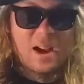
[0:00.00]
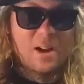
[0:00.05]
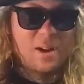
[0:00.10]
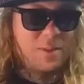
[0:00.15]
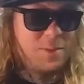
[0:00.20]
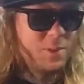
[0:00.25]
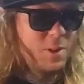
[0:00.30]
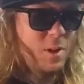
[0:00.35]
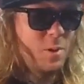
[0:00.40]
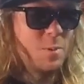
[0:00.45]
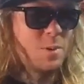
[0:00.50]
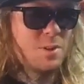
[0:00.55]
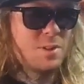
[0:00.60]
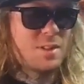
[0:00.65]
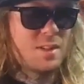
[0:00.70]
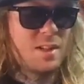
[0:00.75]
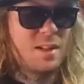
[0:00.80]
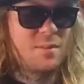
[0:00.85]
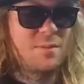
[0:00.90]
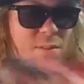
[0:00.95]
of Goodwill
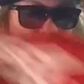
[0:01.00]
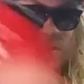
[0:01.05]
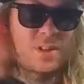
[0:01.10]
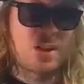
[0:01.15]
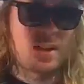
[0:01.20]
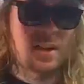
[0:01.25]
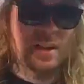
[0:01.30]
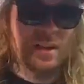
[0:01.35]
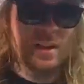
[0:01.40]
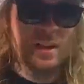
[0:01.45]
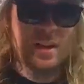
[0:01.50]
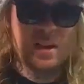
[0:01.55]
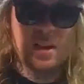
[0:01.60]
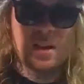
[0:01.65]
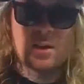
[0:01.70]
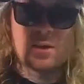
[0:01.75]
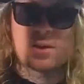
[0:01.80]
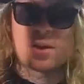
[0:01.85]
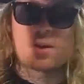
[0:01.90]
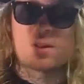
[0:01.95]
stuff. There's a
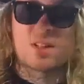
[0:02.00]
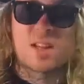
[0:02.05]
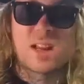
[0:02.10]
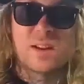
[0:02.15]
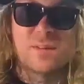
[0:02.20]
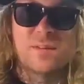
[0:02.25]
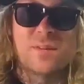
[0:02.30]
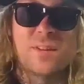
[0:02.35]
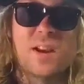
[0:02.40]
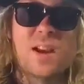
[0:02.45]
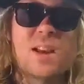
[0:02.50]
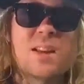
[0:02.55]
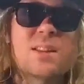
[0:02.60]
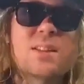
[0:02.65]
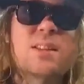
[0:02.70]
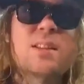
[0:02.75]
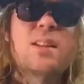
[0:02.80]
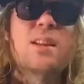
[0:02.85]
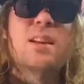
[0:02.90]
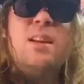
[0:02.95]
Dark Tag
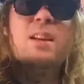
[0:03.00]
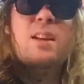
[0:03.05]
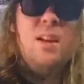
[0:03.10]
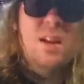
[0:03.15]
vest.